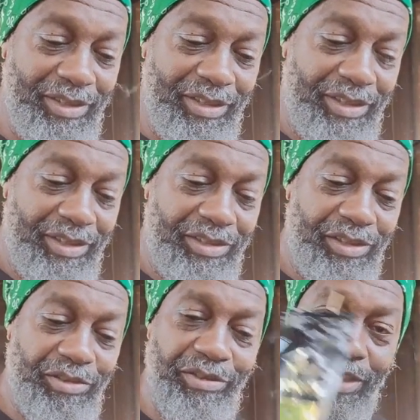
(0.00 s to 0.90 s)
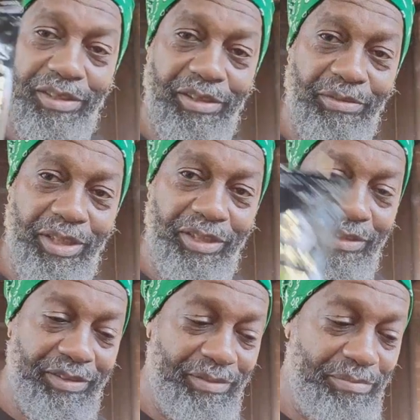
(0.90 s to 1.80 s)
Citronella green.
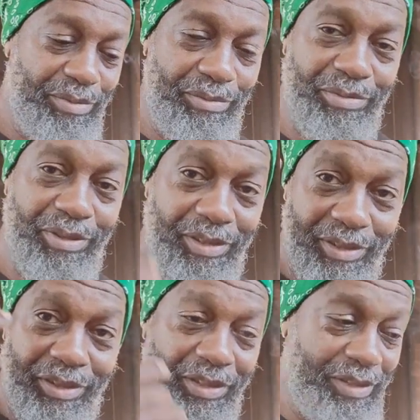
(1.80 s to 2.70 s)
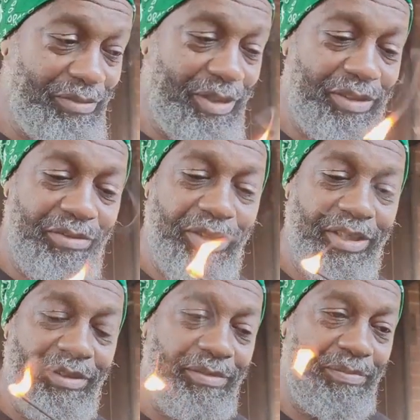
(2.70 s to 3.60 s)
Oof. Headdress
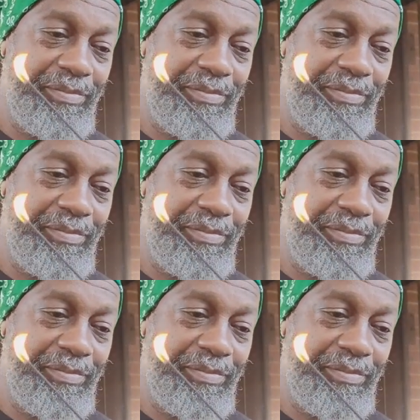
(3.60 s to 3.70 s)
green.